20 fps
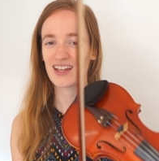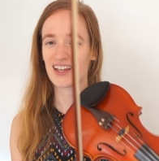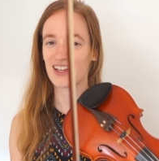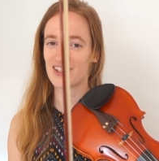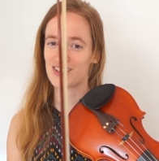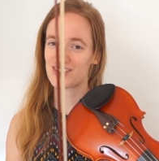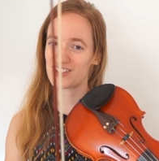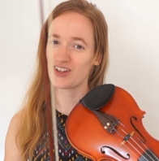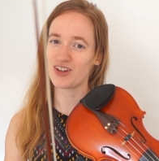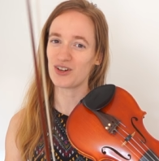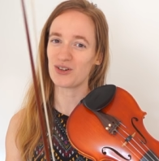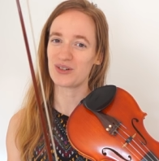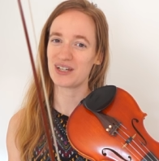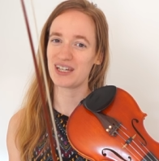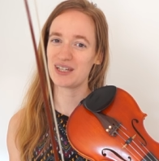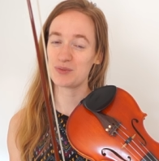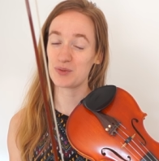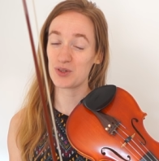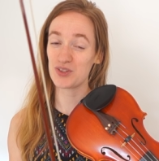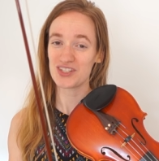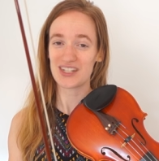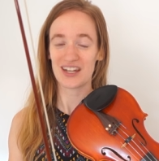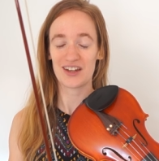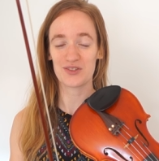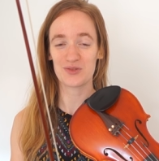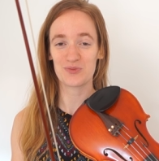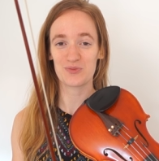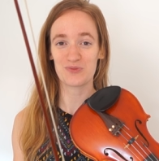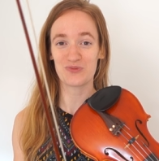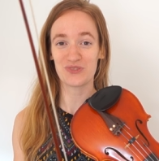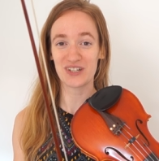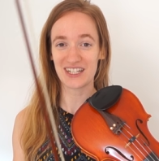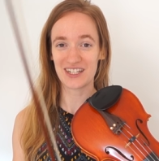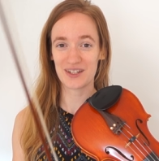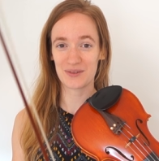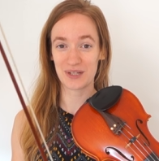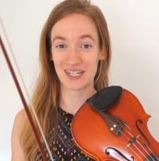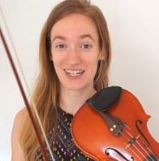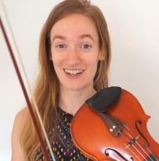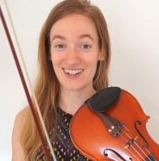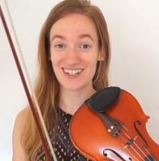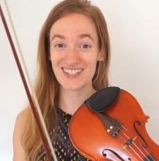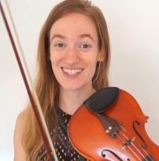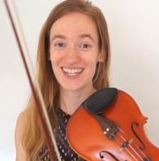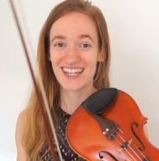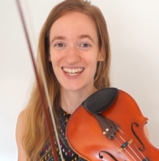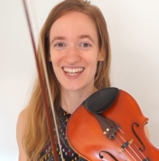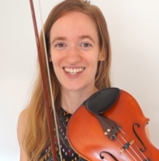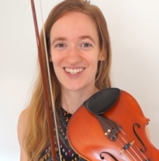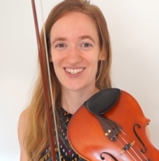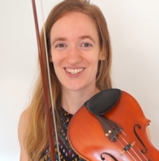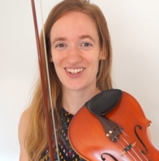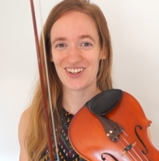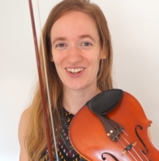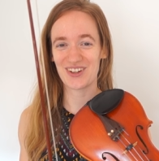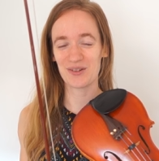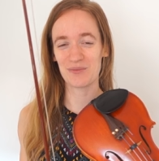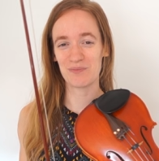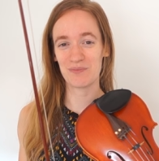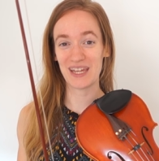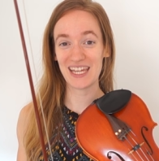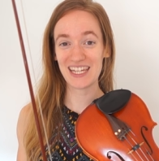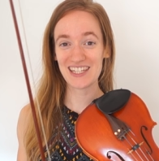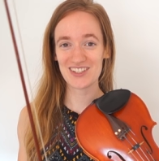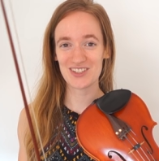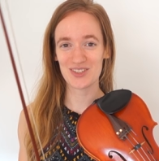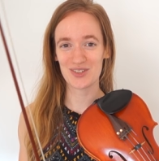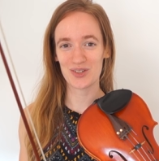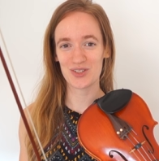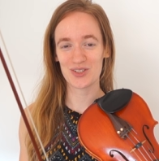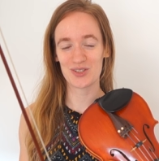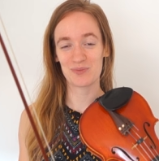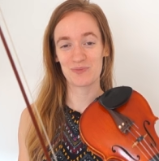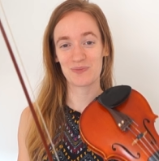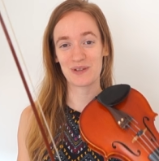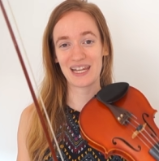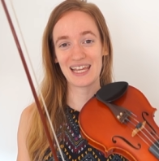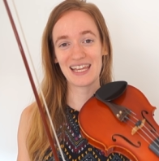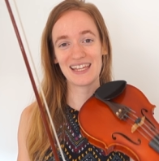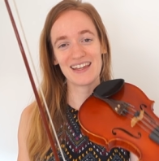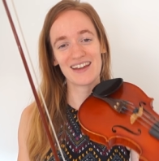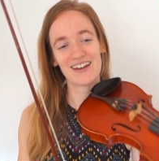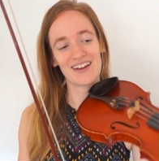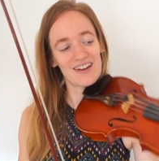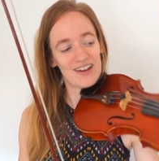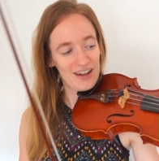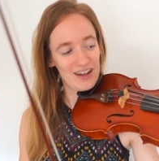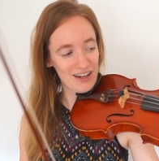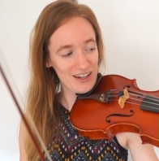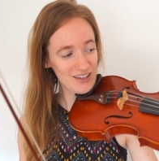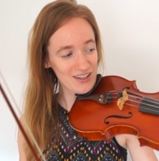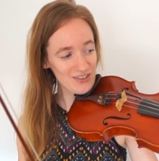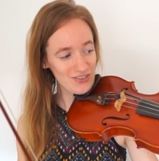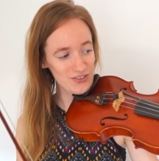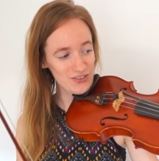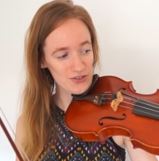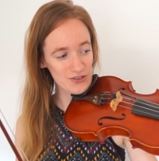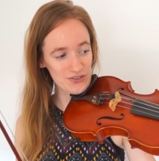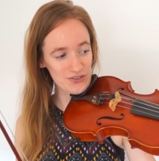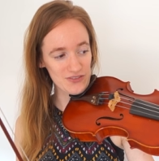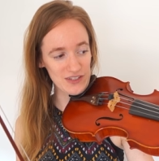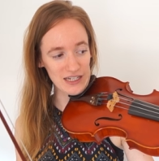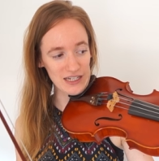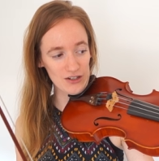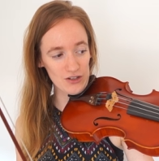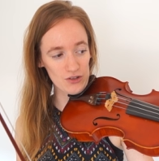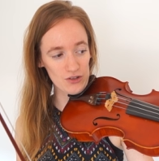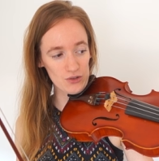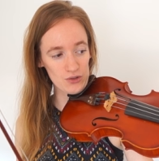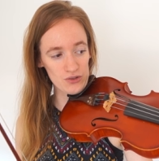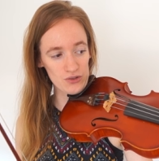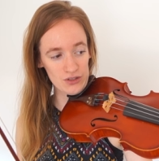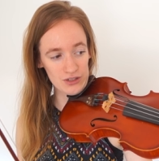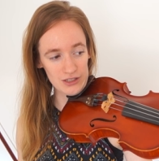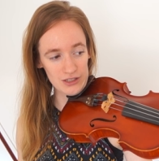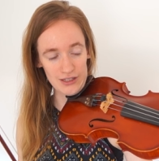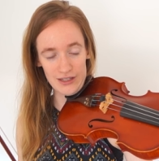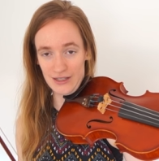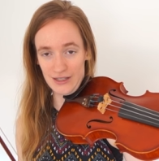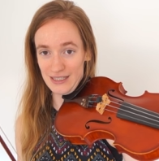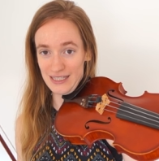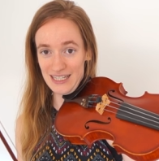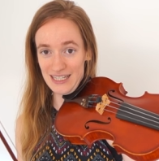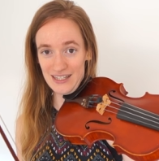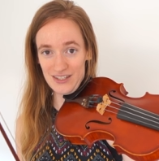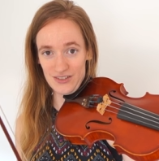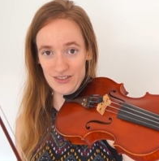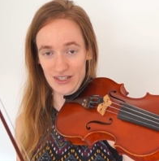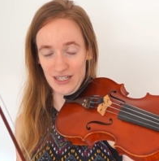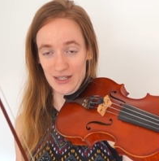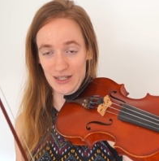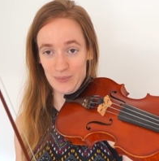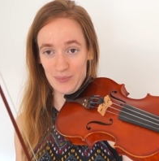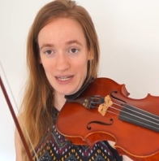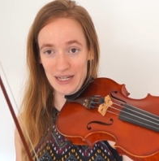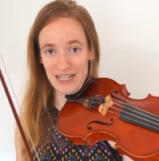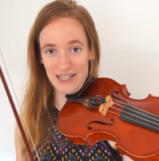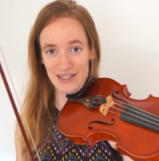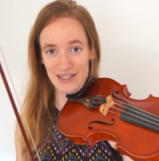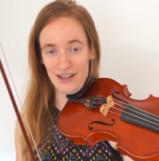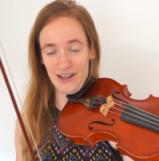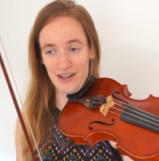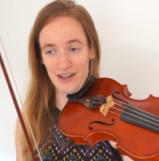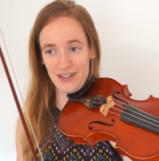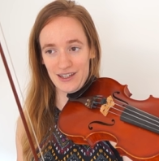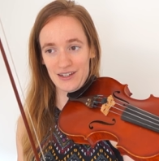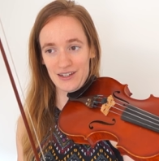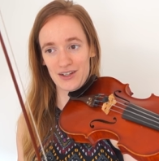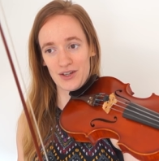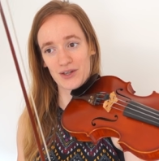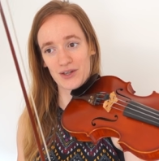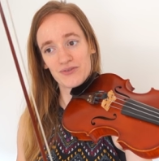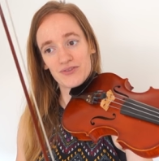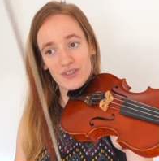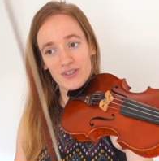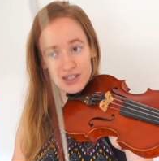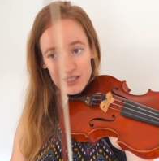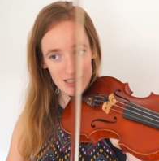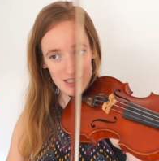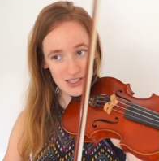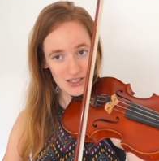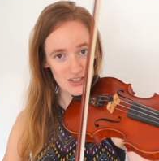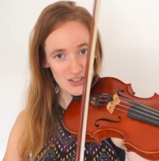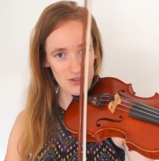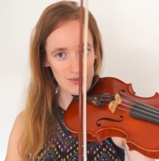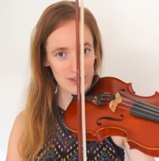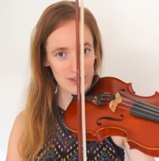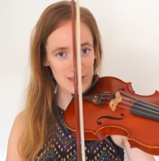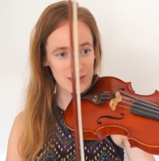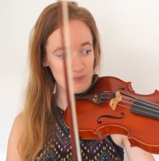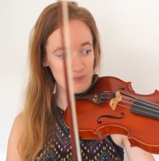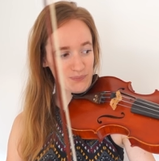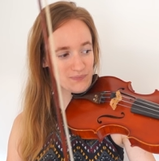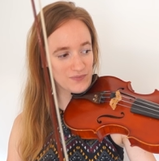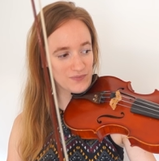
So it will sound pretty weird. So make sure to play a high third finger on the D string and play it high enough so it